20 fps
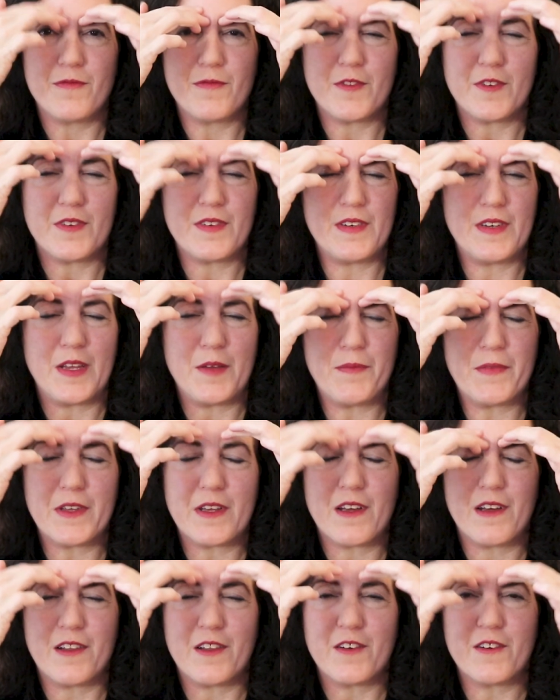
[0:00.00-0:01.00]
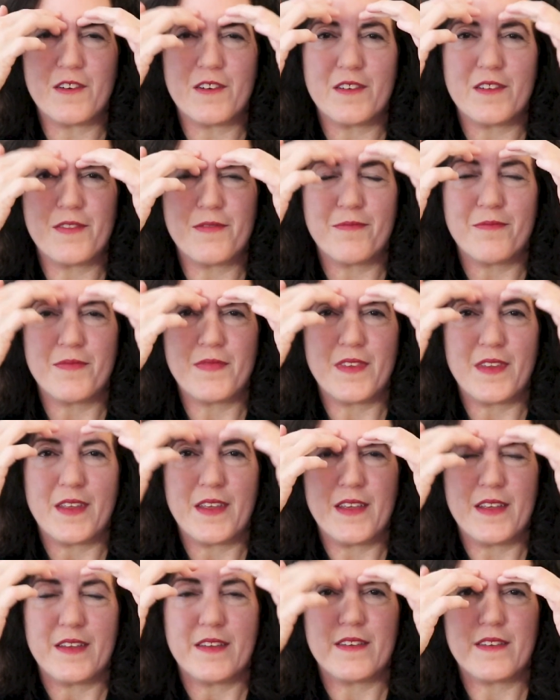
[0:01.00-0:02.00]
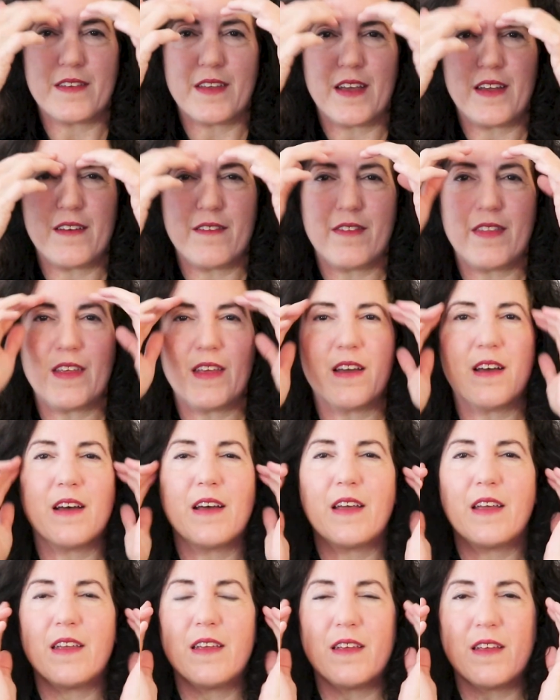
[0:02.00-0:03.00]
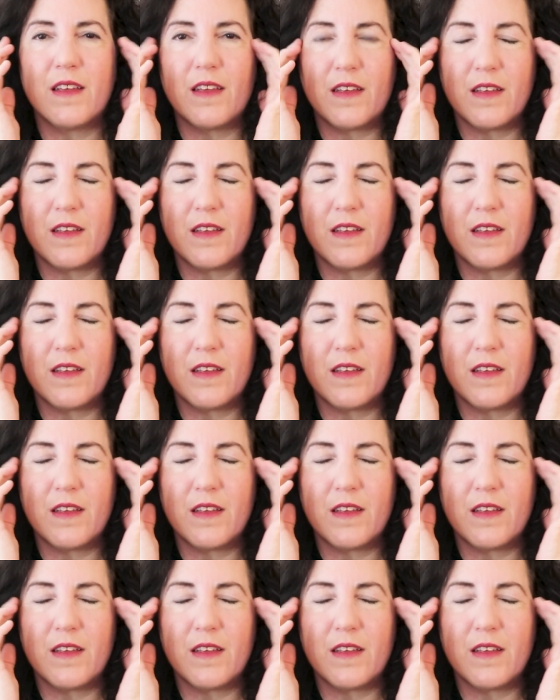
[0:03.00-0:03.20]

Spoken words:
Just name the color. Side of the eye.